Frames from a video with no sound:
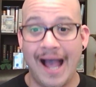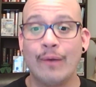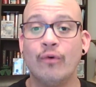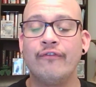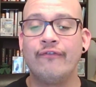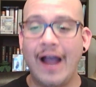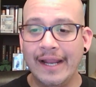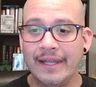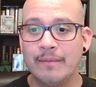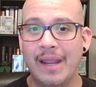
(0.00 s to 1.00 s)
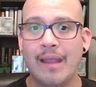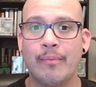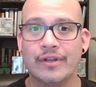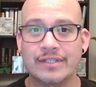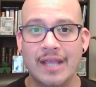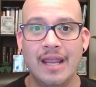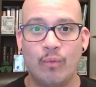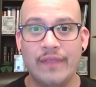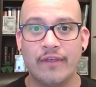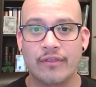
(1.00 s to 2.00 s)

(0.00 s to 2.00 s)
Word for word: I will finally be able to say with